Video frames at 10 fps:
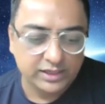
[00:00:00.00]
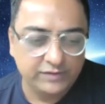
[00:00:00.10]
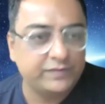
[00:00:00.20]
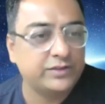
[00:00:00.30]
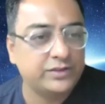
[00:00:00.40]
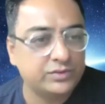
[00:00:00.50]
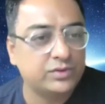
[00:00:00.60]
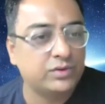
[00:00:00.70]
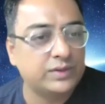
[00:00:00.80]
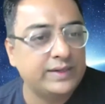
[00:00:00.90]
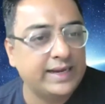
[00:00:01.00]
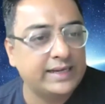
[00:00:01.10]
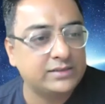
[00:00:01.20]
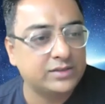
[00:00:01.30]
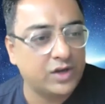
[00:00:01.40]
if you go
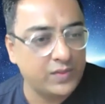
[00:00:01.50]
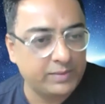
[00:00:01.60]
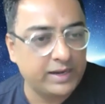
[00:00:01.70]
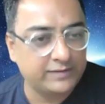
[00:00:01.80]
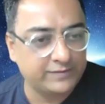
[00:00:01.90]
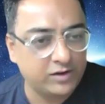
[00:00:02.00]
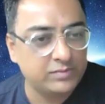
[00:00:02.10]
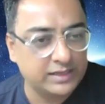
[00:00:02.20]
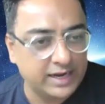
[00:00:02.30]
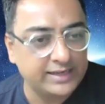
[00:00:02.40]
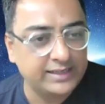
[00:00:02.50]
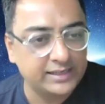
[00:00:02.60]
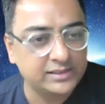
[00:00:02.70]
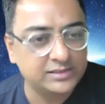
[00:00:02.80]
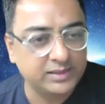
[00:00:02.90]
create on the platform that I D
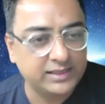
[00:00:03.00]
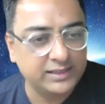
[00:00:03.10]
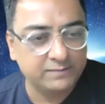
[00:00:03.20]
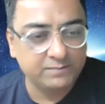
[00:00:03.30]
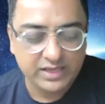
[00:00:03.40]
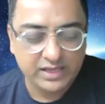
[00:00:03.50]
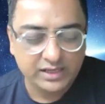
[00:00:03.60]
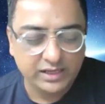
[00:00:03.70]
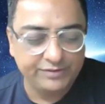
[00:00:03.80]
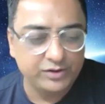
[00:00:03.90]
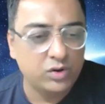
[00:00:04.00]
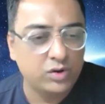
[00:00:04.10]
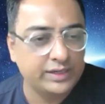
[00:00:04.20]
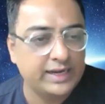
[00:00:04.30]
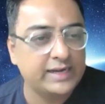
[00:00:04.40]
S is building, if you go
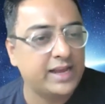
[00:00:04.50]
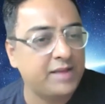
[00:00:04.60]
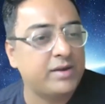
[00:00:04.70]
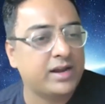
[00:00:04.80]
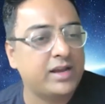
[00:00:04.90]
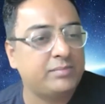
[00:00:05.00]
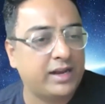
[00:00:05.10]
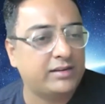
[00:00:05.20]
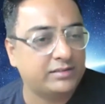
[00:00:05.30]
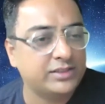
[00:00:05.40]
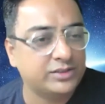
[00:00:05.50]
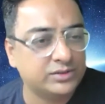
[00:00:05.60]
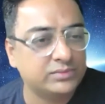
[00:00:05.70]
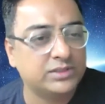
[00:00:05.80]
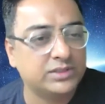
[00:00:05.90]
create an M R I, you
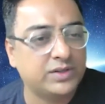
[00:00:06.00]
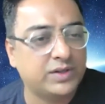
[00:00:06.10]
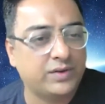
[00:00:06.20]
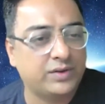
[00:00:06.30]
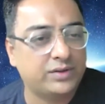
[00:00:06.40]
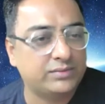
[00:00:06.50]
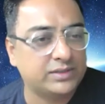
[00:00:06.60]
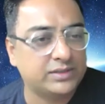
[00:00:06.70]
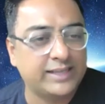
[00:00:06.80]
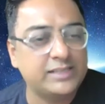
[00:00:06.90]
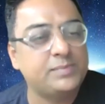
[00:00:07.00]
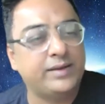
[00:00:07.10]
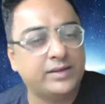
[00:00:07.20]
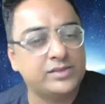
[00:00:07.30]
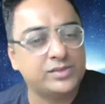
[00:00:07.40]
know, uh, uh,
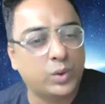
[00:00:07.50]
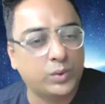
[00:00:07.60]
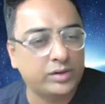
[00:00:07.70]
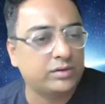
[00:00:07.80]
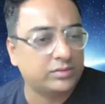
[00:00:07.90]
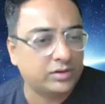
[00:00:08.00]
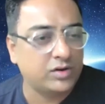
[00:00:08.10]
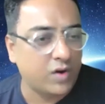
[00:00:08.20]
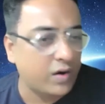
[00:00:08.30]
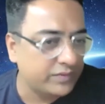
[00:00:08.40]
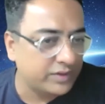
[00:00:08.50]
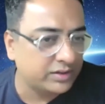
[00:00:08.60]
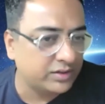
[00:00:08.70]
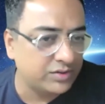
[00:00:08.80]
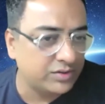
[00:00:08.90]
experience over on the
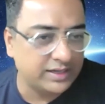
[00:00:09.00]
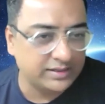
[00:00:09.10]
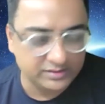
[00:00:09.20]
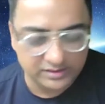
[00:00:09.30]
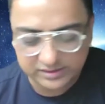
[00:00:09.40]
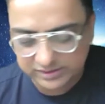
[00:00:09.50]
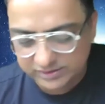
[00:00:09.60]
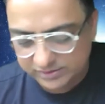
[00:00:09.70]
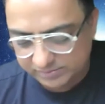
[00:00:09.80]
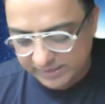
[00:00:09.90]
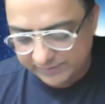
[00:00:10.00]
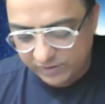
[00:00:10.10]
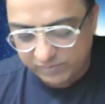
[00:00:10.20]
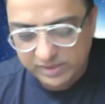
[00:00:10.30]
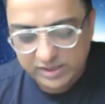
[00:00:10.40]
on that, uh, you know,
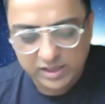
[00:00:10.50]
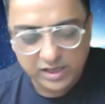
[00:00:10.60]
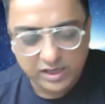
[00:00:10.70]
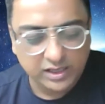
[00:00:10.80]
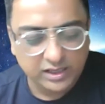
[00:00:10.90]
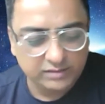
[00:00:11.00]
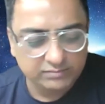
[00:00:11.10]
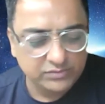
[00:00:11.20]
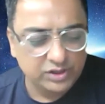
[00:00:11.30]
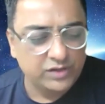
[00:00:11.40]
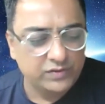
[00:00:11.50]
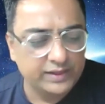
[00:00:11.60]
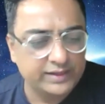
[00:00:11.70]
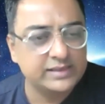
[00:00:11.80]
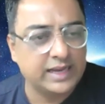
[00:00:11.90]
platform, um,
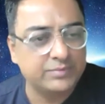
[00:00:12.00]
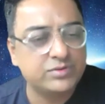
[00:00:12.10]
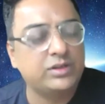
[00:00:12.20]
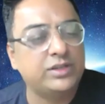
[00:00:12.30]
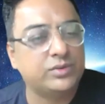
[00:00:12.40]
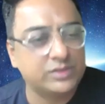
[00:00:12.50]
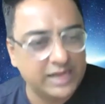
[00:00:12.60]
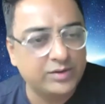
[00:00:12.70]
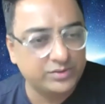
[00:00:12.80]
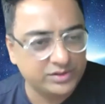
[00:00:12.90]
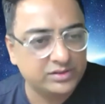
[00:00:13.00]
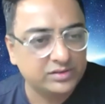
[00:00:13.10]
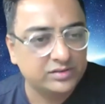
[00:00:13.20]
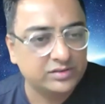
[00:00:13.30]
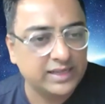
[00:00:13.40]
there is absolutely no doubt
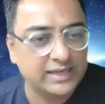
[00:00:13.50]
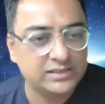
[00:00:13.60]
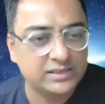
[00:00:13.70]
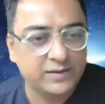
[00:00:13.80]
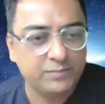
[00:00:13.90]
that